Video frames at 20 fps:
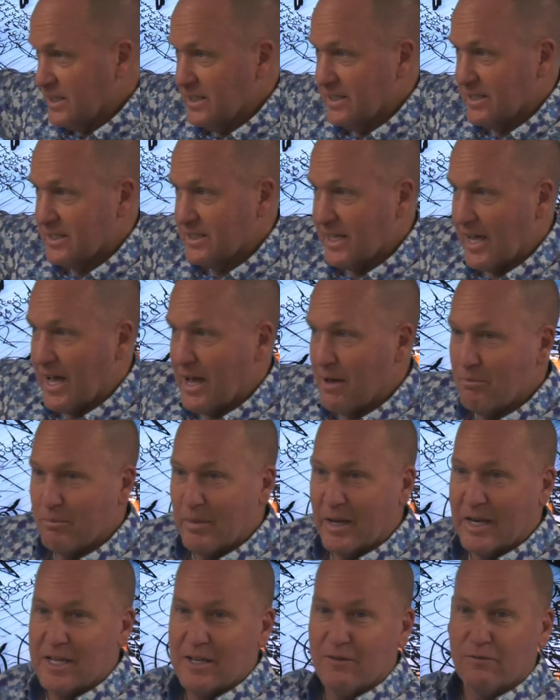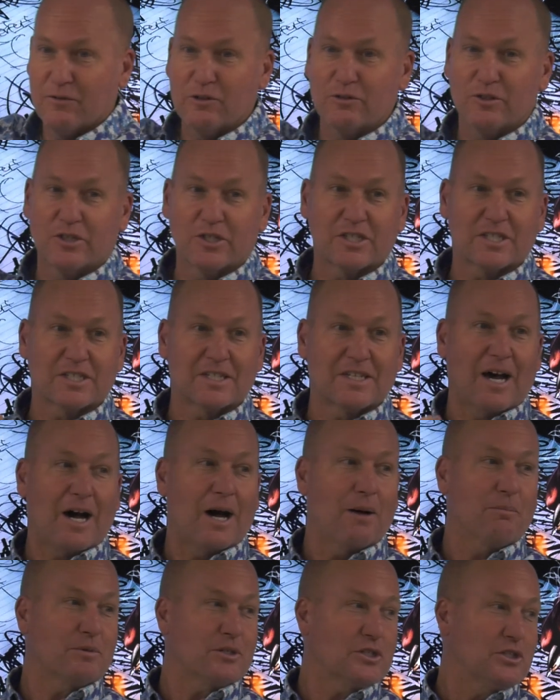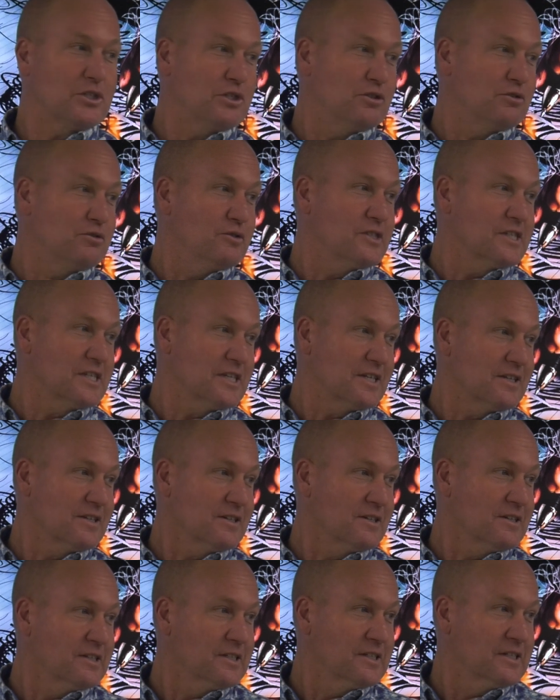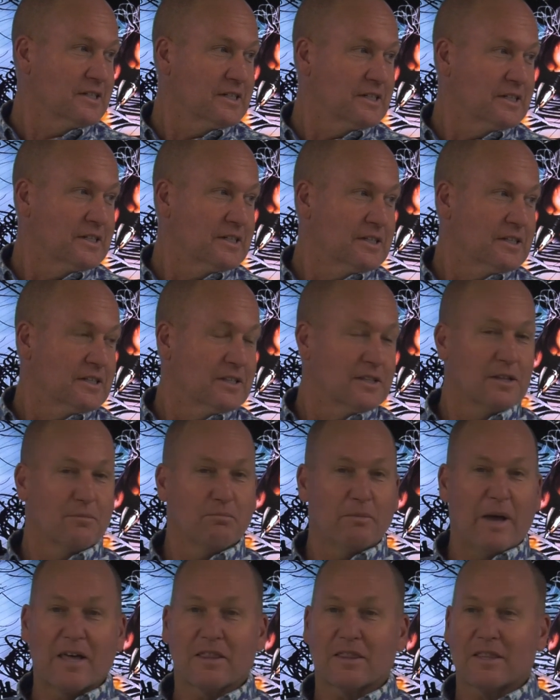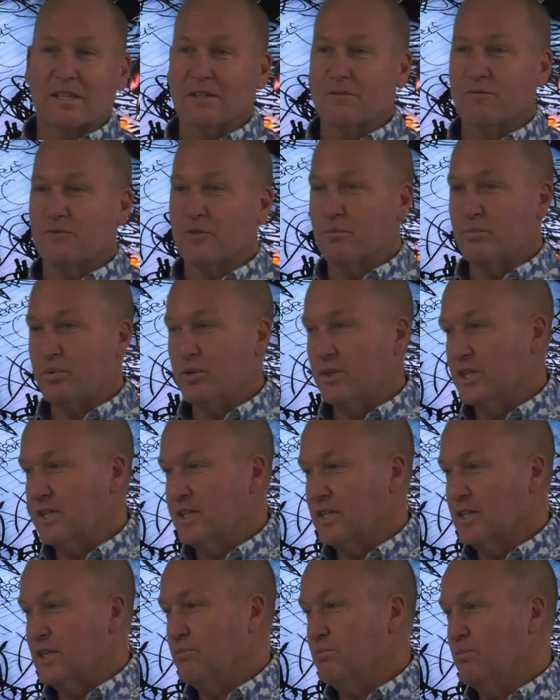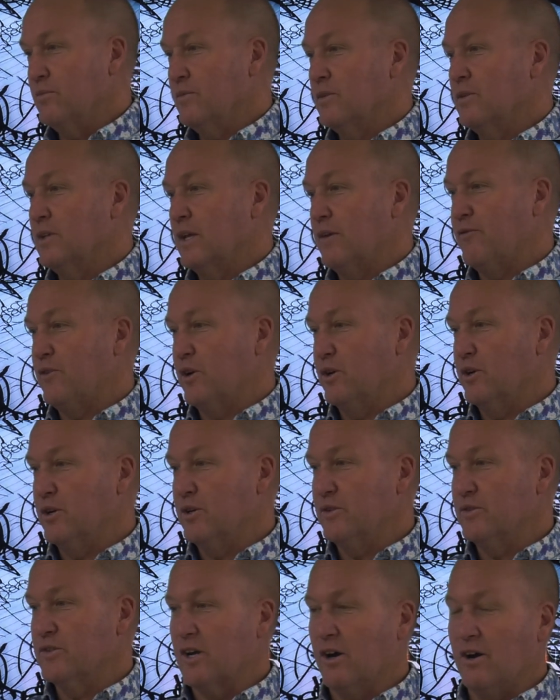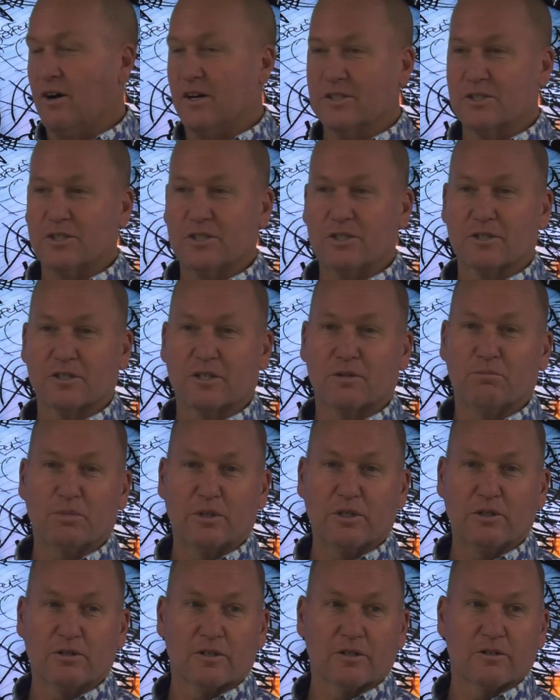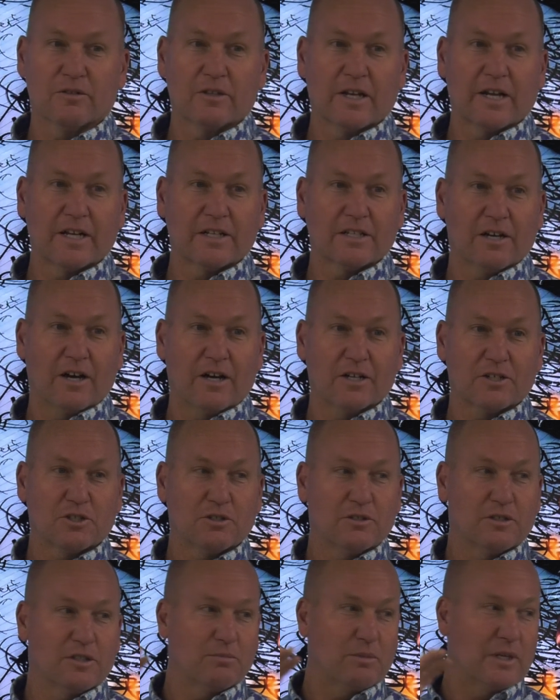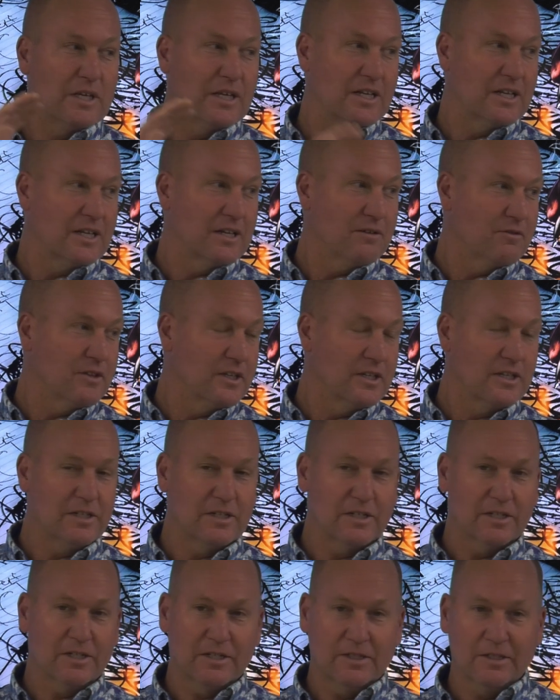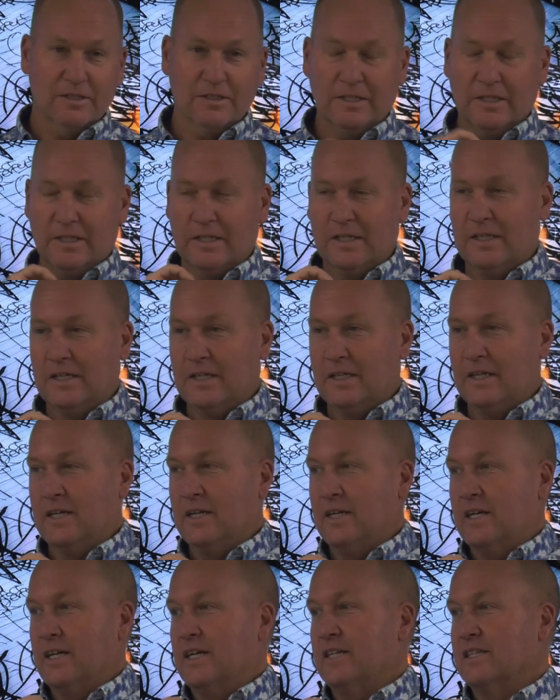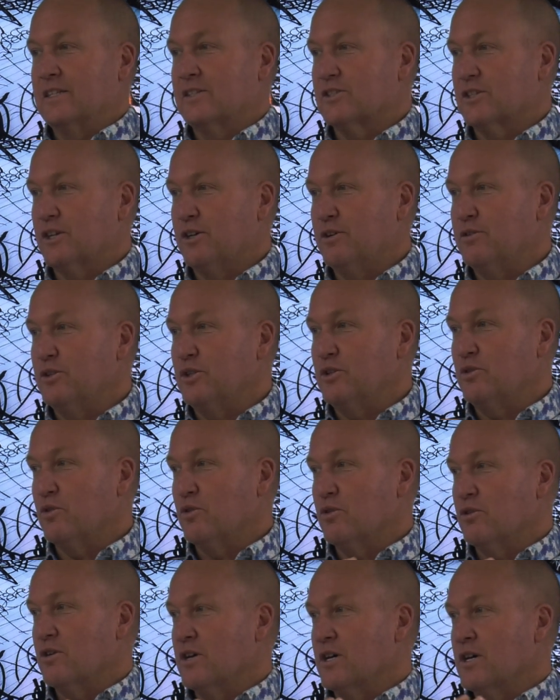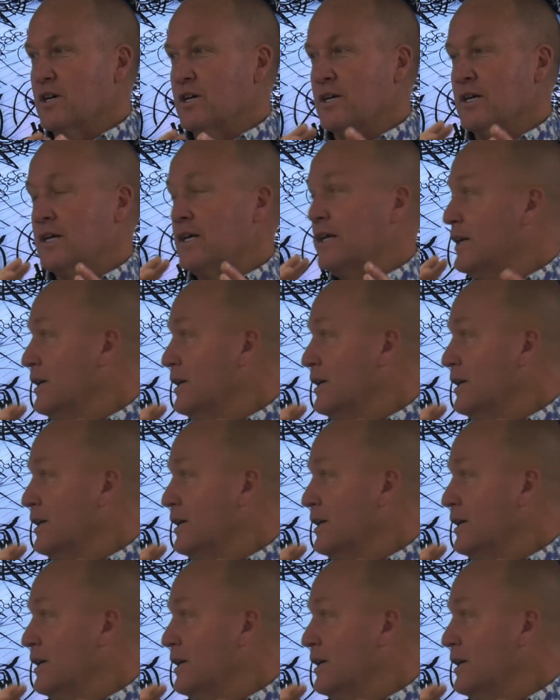is that many of you stopped using the method for putting photos onto your computer that I taught you in the beginning of the year. And so your